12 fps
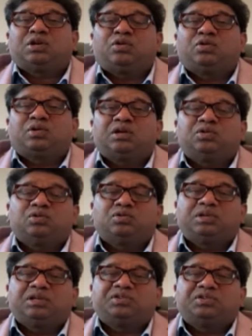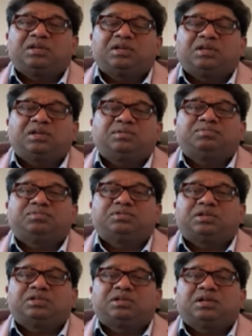you know, you can do initially
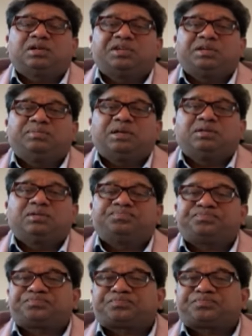surgical treatment,